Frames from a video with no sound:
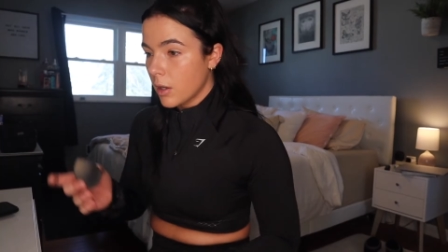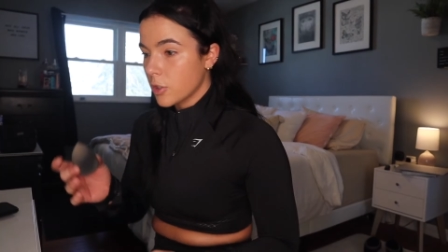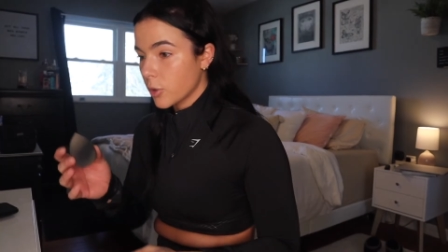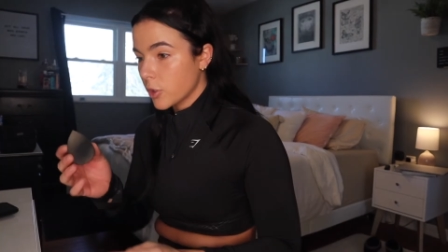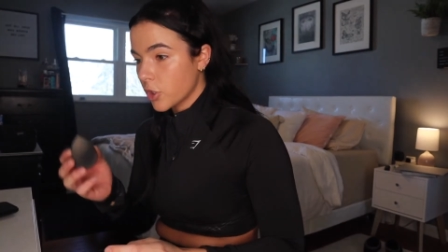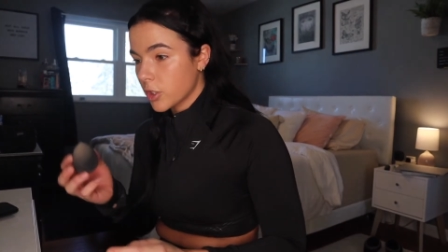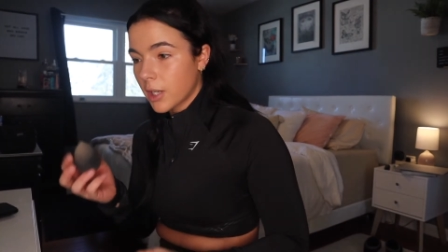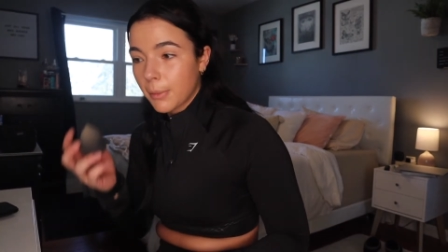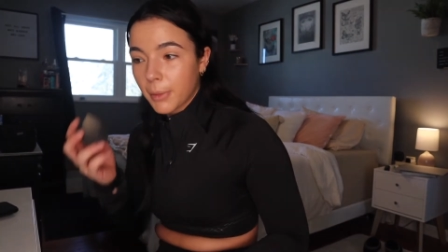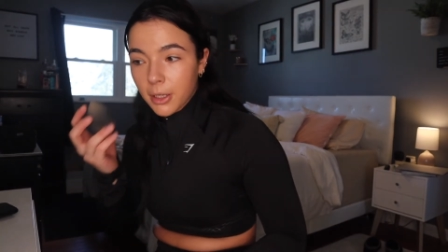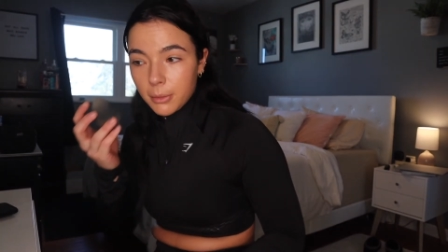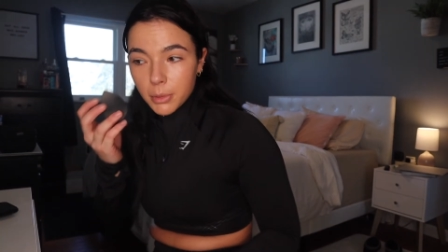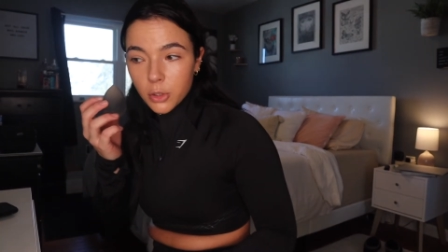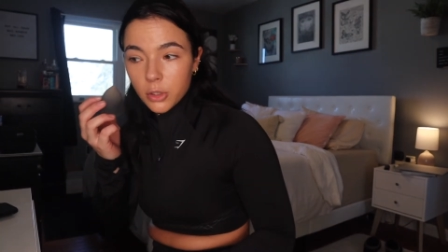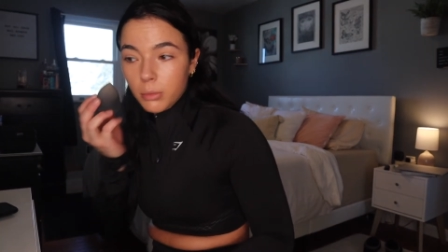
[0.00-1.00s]
So I just got
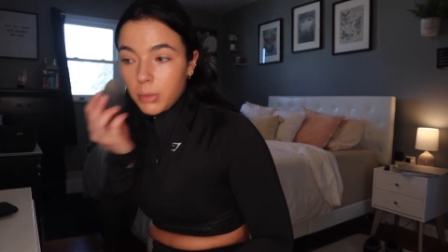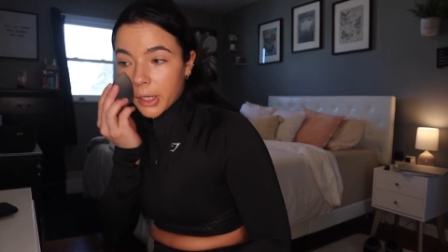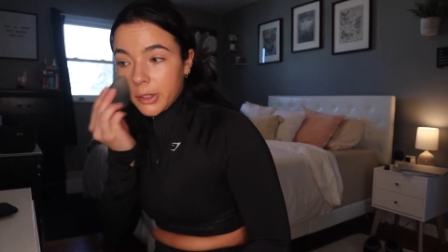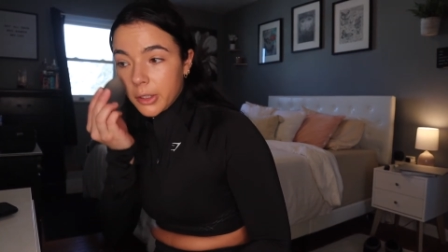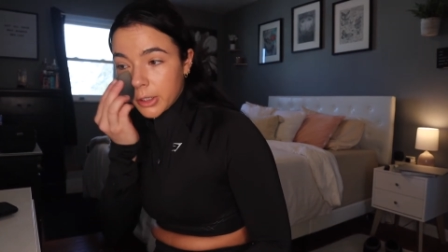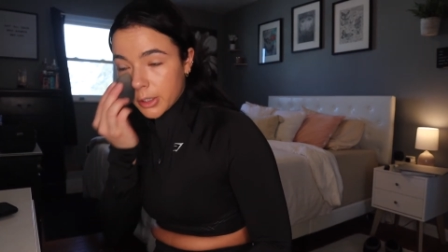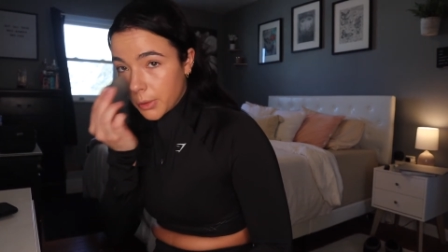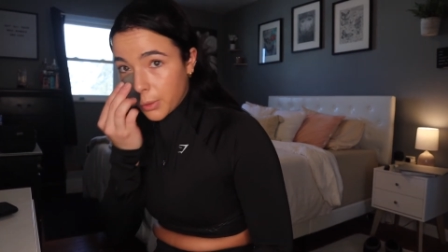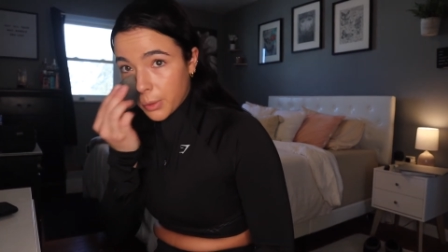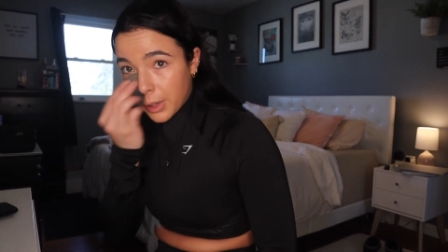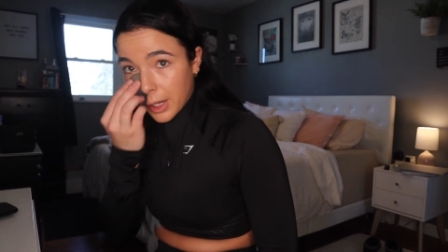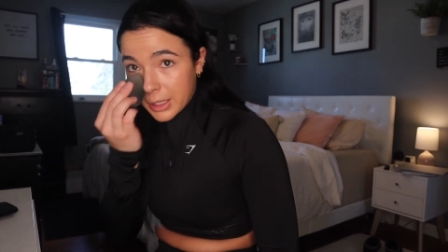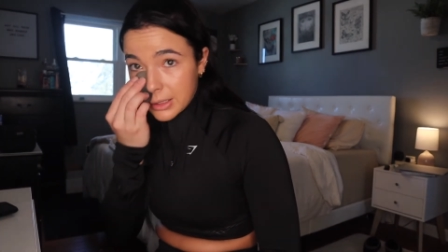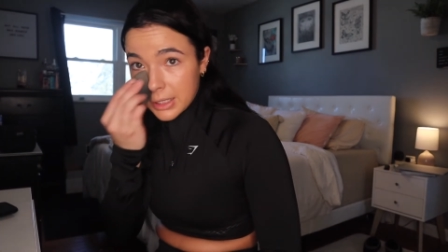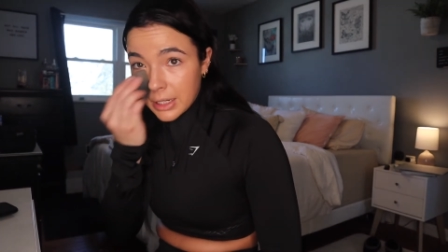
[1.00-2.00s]
my Beauty Blender
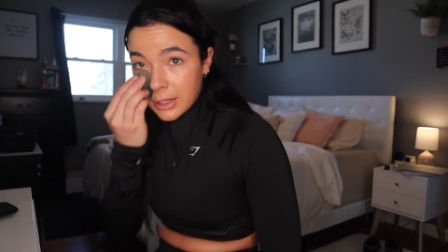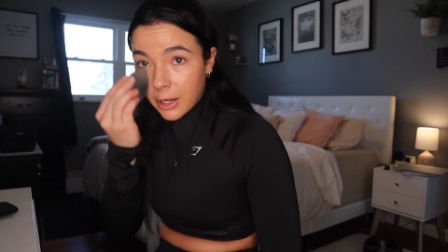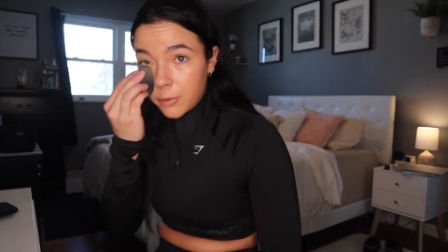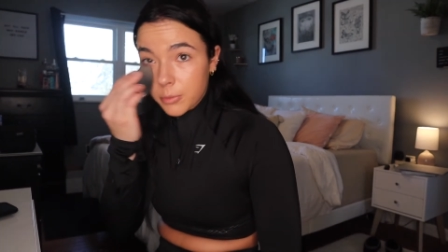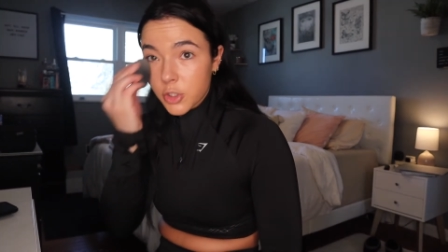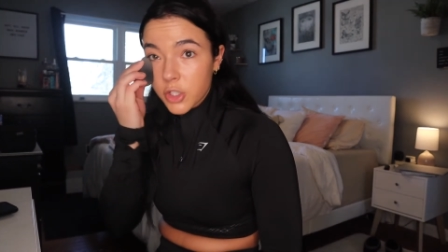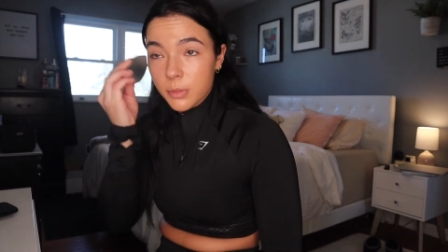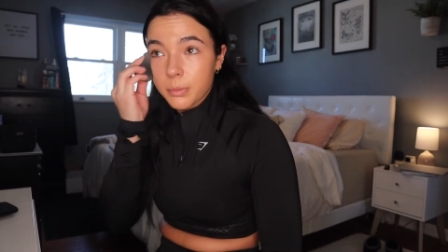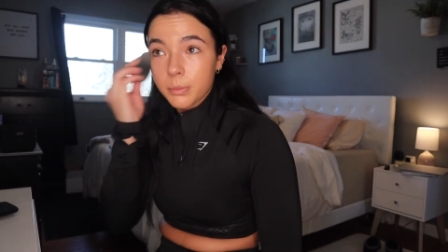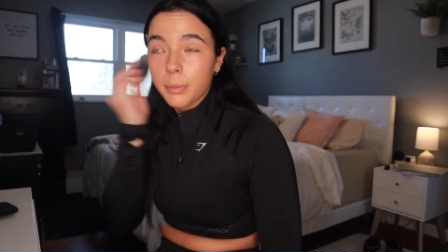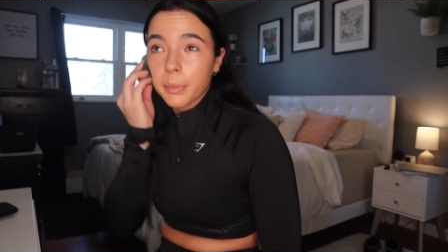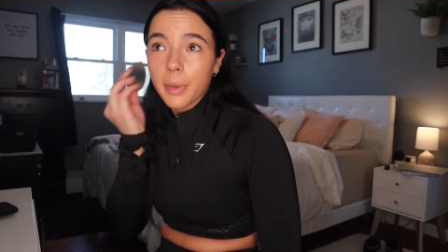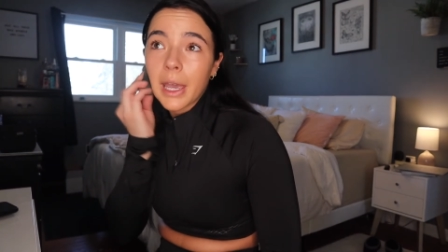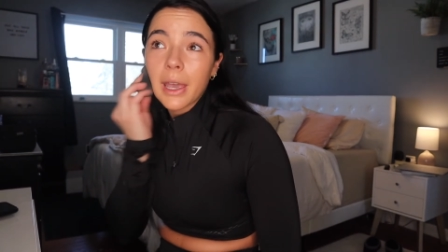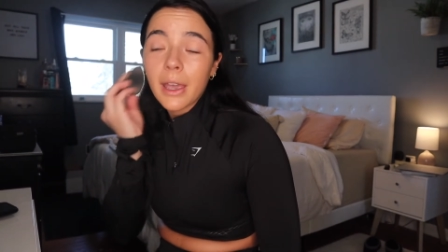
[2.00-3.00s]
wet and now I'm just
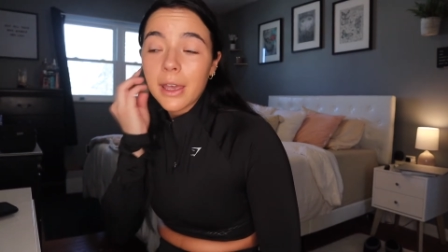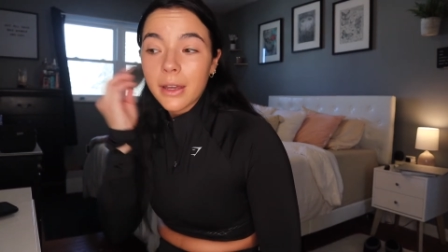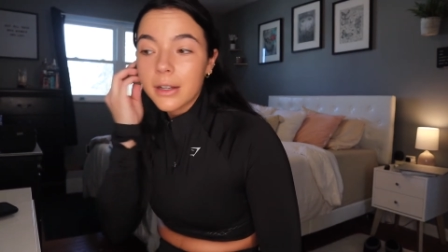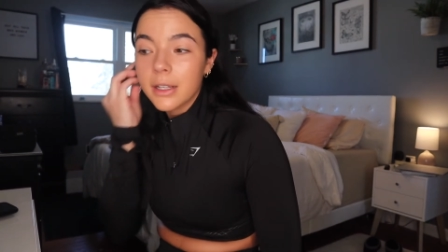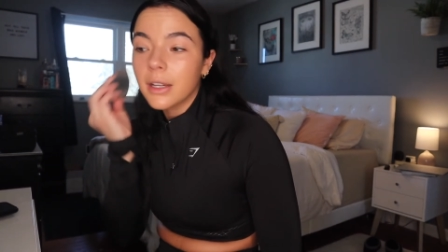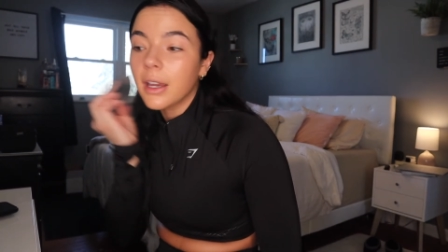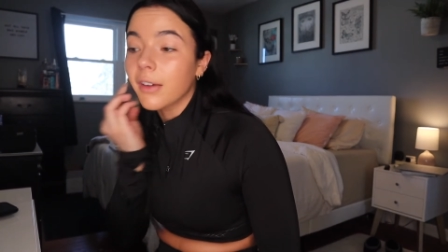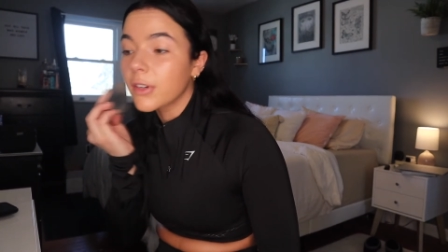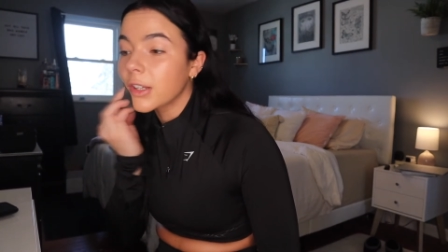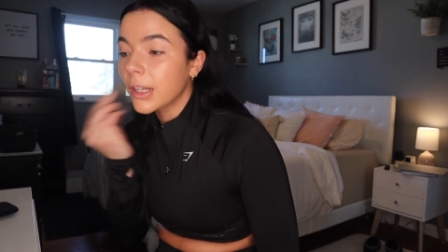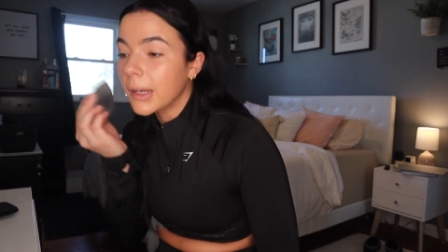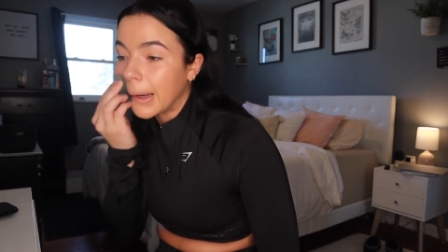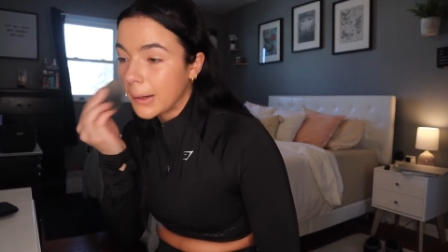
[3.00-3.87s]
patting everything